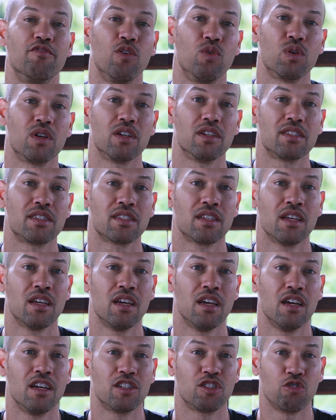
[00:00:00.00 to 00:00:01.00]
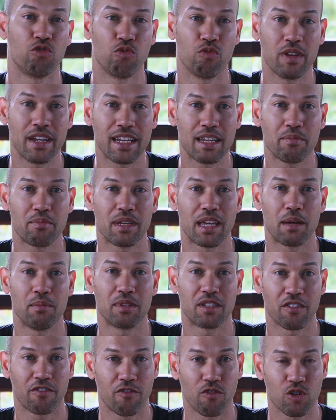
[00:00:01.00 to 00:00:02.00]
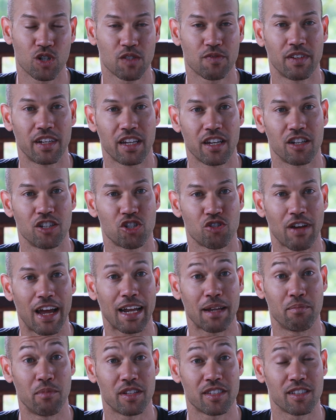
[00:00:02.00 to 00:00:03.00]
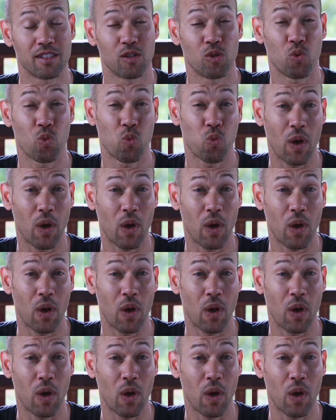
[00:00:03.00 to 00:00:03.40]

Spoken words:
focus to really be able to forcefully contract muscle